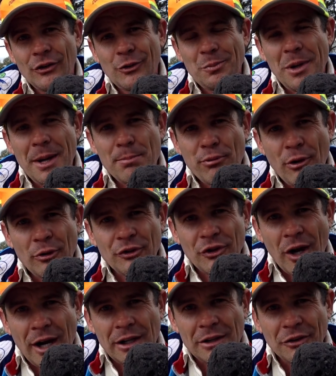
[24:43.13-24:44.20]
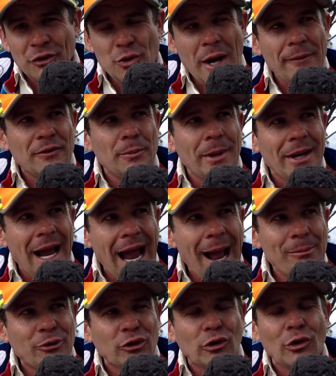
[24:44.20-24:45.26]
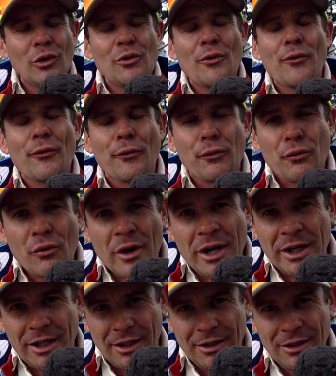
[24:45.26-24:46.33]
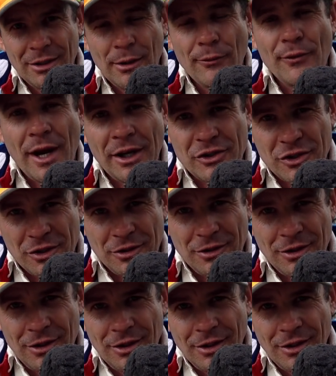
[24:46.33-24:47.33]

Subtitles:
To be a pro cyclist, you have to be an absolute freak of nature.